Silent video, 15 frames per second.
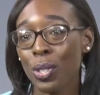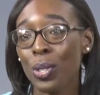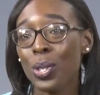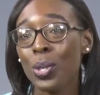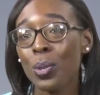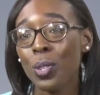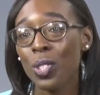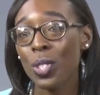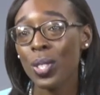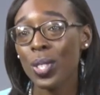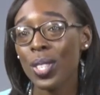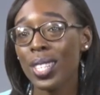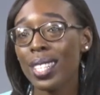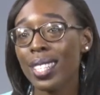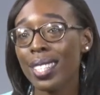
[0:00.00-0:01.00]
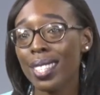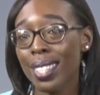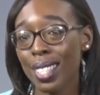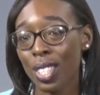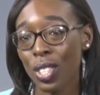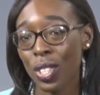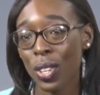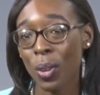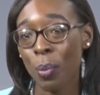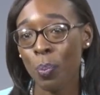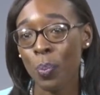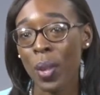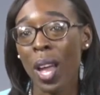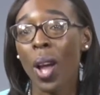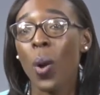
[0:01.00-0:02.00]
social studies teacher.
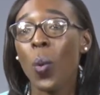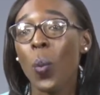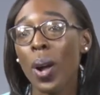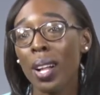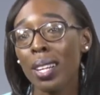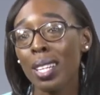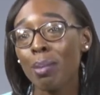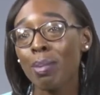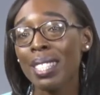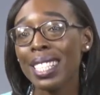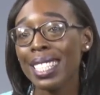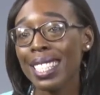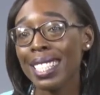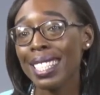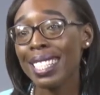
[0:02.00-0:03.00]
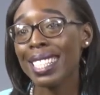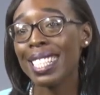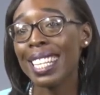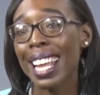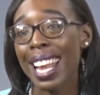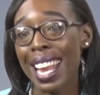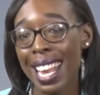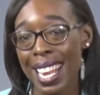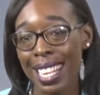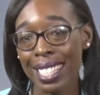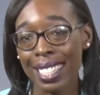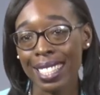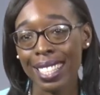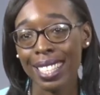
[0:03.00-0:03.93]
Welcome to lesson 8.